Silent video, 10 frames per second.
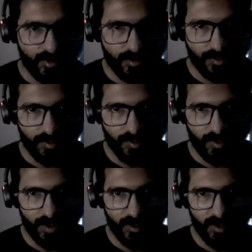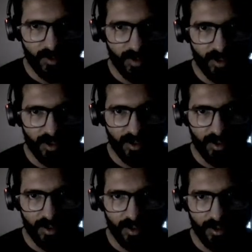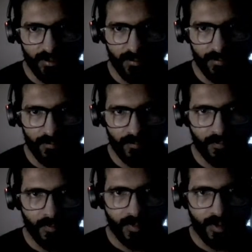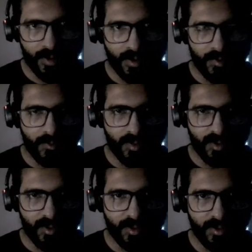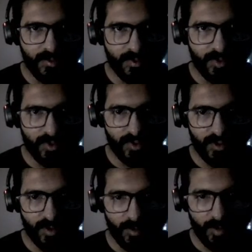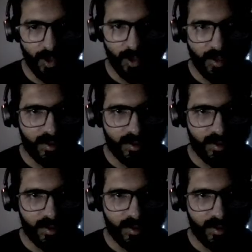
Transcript: We will be implementing the method which is compare,